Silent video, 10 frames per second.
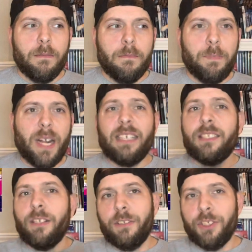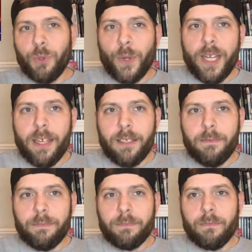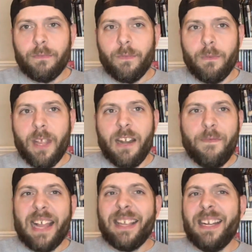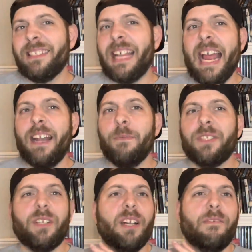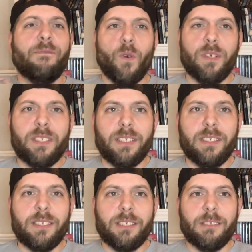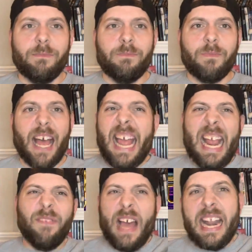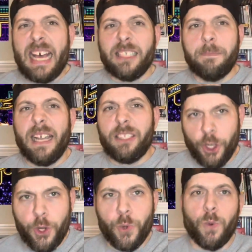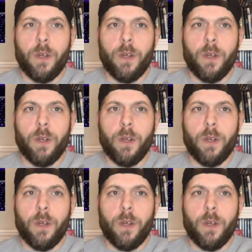but I still enjoy it. And the fact that it's tied in with Sonic Forces, I hate that aspect too.